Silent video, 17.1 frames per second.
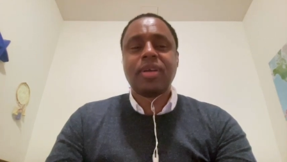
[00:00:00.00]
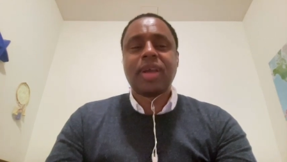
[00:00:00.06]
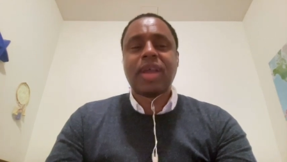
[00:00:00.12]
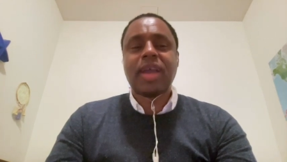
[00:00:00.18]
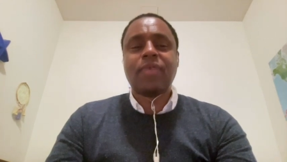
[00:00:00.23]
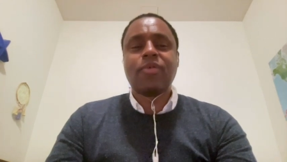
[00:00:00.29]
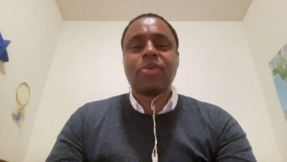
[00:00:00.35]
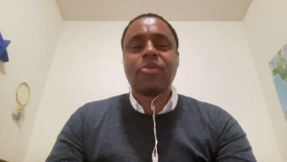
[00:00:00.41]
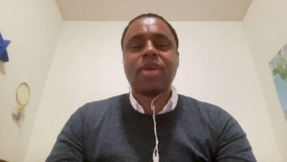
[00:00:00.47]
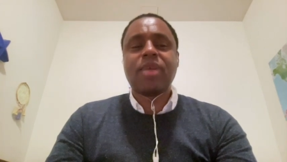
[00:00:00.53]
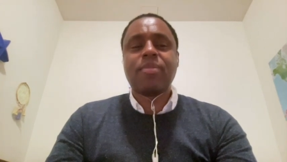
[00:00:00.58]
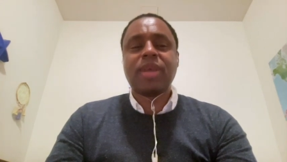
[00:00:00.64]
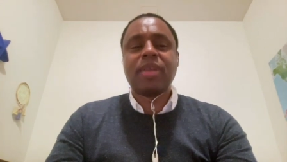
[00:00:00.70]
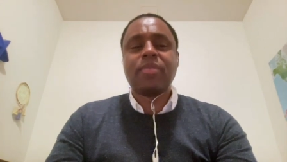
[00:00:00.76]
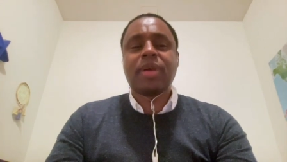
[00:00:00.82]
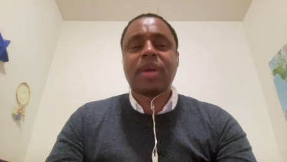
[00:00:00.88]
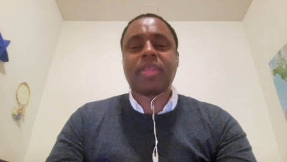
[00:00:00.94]
And what do I
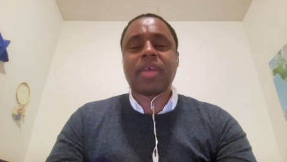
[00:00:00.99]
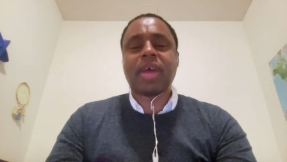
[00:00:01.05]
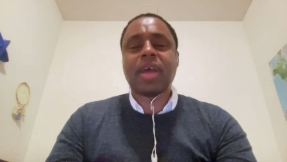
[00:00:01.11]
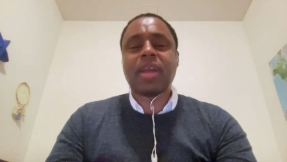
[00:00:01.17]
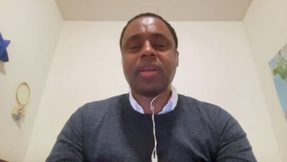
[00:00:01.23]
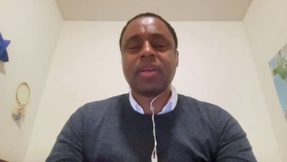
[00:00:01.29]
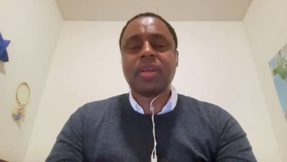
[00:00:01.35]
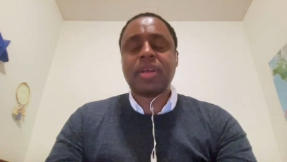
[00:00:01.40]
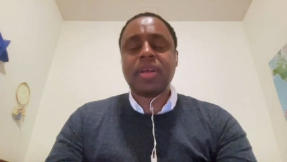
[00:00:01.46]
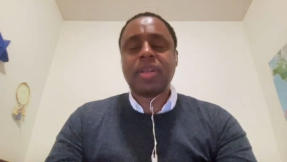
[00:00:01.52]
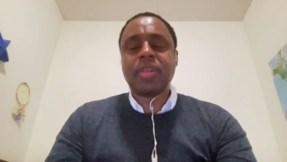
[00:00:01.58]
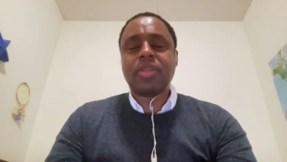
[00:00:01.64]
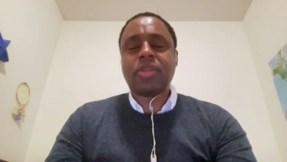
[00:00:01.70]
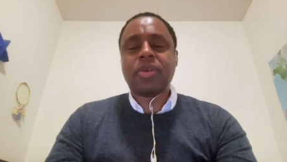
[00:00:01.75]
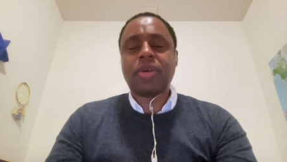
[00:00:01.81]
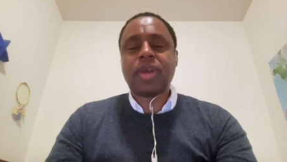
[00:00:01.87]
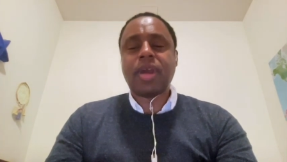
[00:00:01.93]
mean by that?
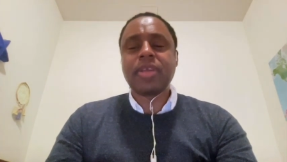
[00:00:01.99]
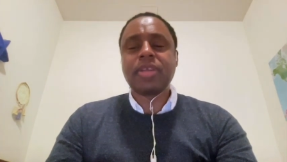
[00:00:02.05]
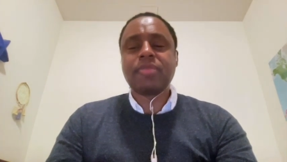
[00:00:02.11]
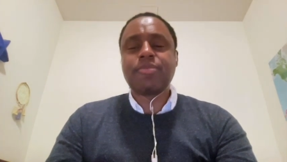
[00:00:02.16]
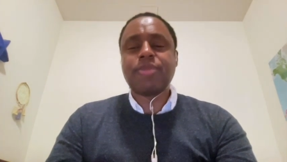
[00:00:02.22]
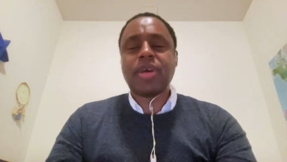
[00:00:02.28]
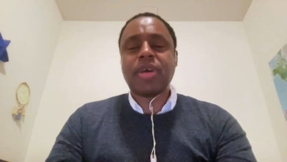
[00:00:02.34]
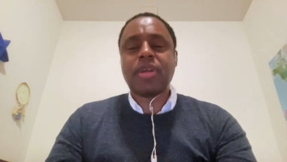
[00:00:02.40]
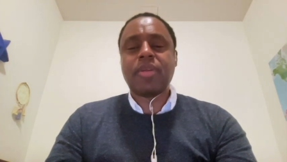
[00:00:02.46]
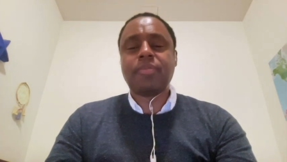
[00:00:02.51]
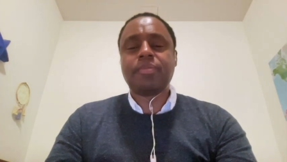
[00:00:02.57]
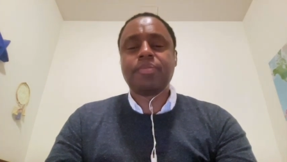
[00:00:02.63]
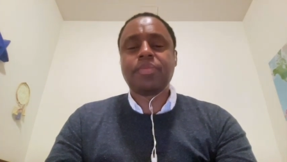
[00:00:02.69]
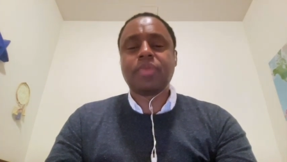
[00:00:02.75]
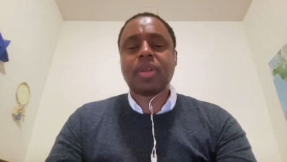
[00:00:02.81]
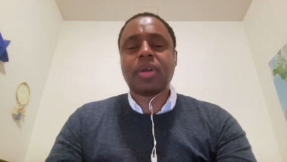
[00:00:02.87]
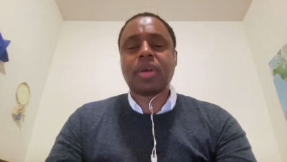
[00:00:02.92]
There has been
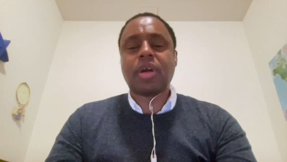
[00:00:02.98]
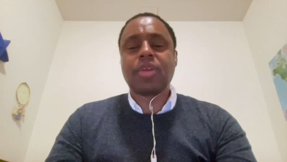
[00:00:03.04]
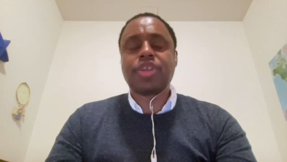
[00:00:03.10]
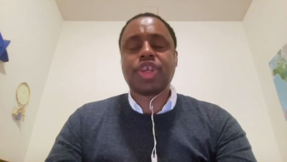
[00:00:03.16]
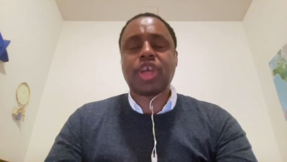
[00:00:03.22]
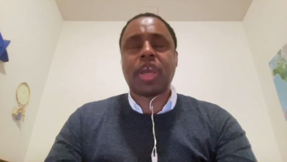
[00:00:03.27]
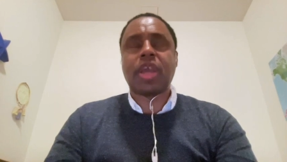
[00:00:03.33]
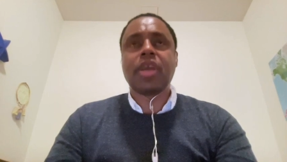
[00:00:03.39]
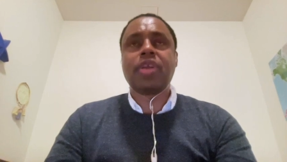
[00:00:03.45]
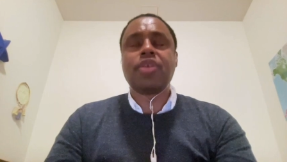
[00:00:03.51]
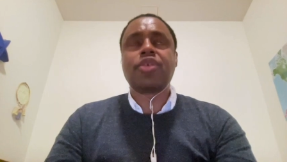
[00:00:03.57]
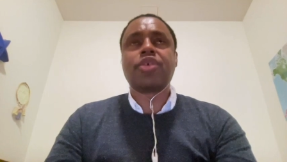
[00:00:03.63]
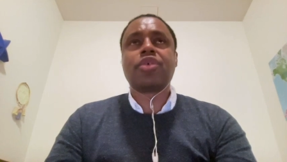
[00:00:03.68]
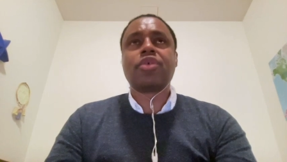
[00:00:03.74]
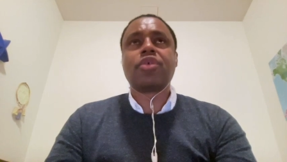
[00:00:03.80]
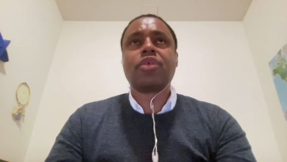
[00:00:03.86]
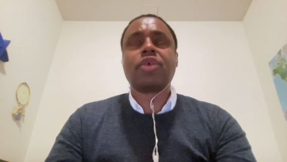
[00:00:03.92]
a
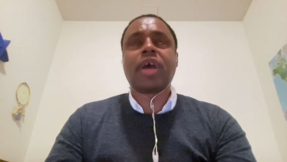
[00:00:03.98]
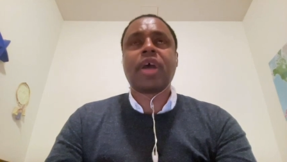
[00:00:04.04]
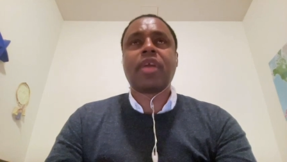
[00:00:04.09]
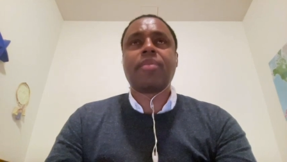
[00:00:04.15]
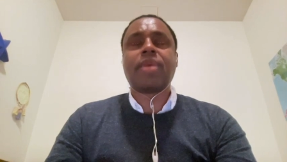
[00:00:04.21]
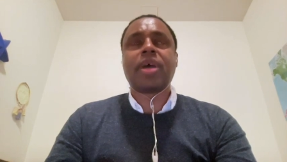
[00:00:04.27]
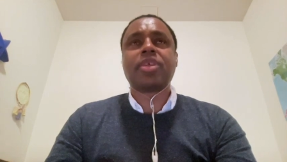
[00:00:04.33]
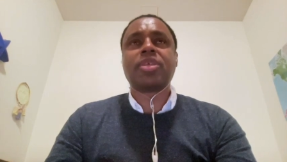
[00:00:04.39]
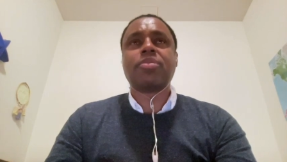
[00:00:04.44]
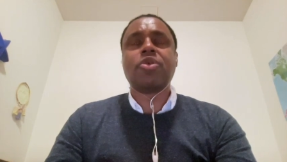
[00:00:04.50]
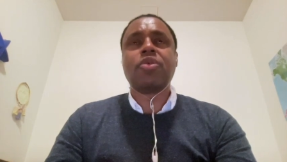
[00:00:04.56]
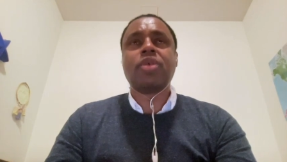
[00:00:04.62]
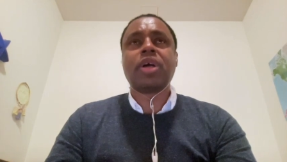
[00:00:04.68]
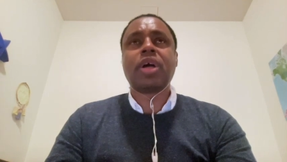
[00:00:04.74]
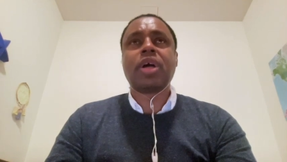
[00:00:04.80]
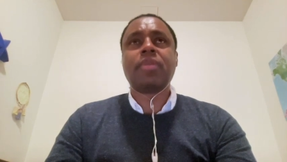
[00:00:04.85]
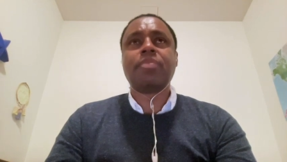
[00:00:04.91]
change at Mass
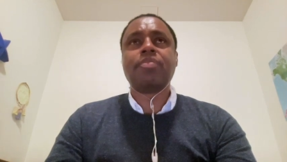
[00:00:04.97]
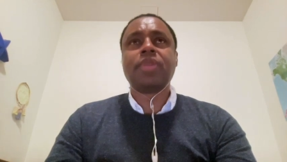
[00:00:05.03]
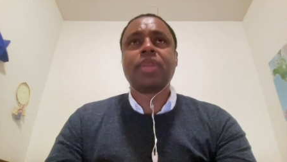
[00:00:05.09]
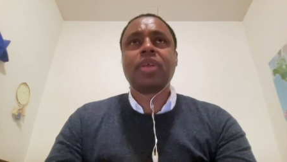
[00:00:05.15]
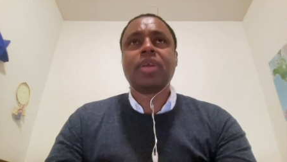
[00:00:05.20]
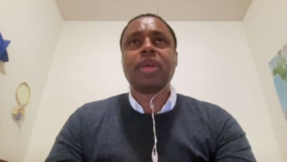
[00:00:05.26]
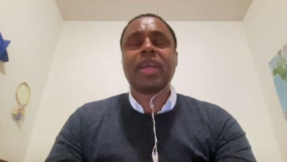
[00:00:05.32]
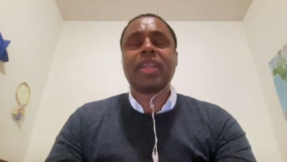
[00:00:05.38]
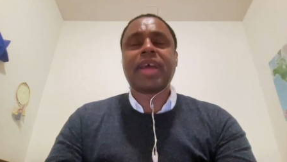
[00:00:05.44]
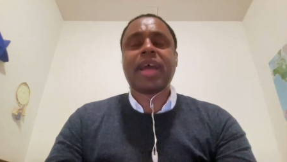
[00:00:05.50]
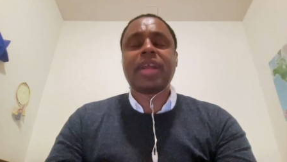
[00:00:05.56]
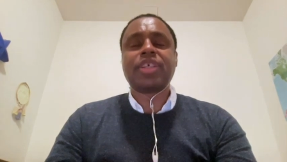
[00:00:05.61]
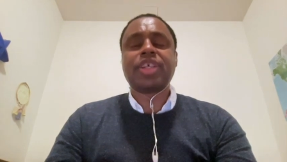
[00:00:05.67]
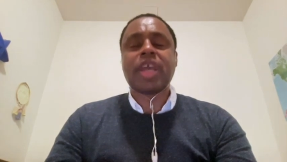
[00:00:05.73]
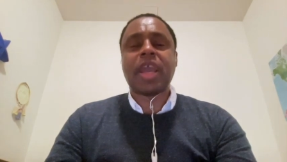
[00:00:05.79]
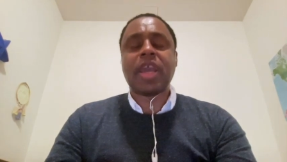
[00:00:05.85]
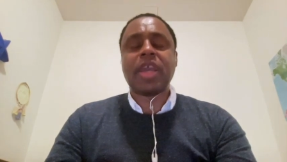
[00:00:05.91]
MoCA, and that
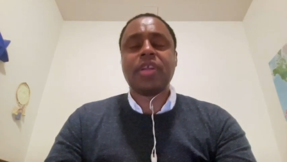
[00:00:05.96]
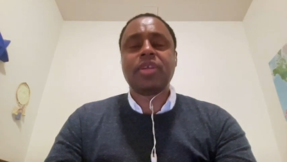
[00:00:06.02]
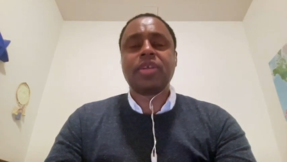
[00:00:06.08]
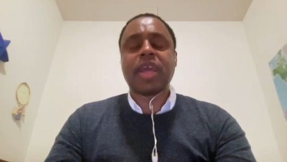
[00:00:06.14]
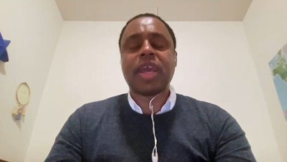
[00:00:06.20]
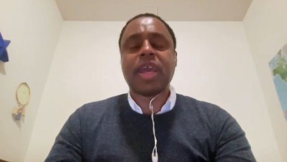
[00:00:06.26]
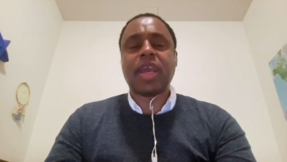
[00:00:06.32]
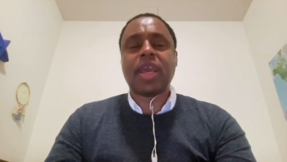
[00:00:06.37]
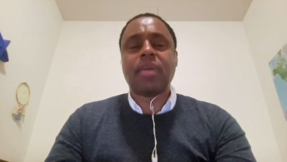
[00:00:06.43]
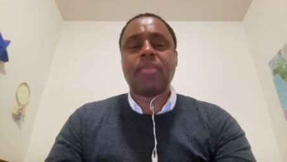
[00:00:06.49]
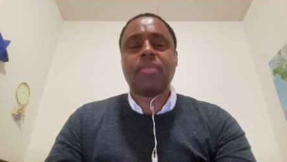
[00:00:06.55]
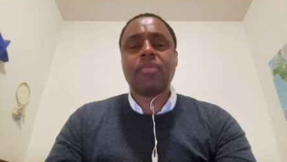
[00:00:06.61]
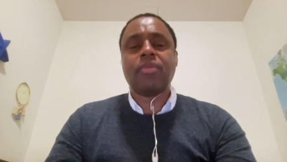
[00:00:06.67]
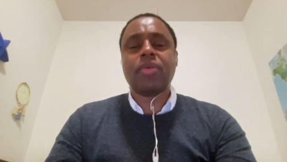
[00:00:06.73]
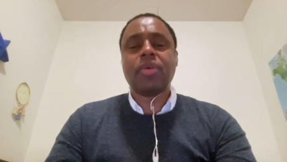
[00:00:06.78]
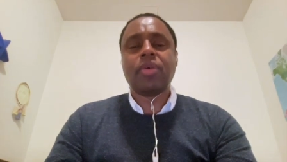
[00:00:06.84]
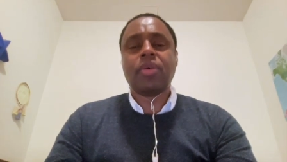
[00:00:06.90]
change came
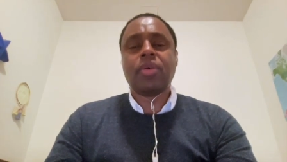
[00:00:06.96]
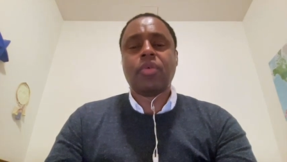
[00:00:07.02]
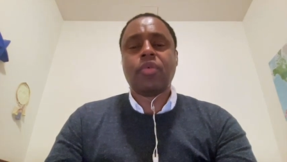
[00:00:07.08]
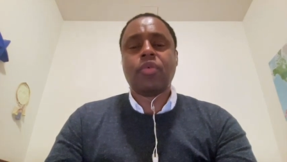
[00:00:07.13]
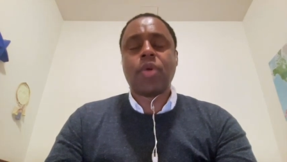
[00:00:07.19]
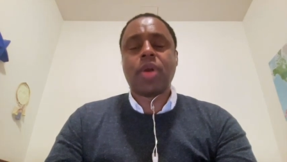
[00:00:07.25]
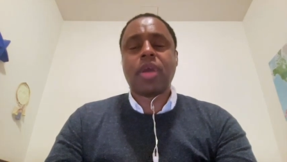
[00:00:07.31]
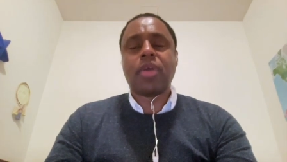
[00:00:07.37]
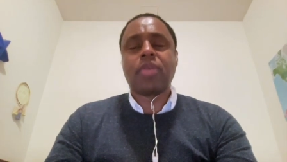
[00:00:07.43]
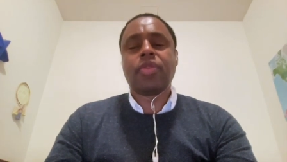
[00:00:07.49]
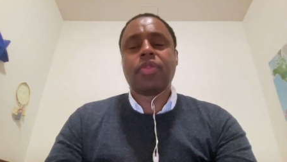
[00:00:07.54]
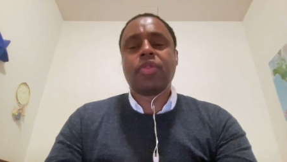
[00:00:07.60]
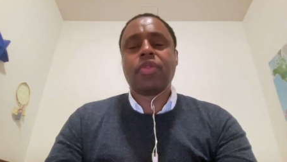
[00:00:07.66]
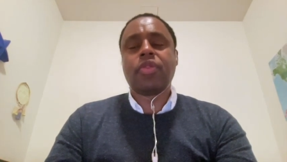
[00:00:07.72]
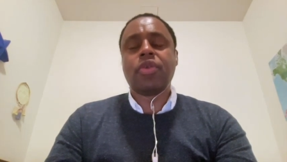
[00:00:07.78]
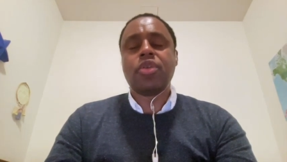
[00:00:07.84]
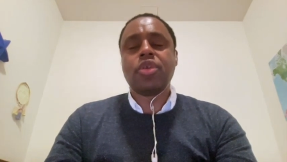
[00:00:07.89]
with
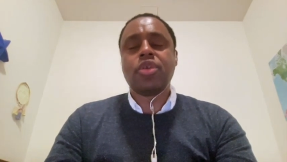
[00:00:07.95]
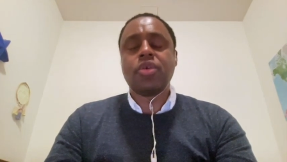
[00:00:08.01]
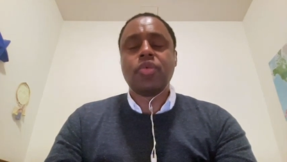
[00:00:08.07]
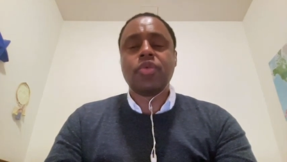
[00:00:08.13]
the new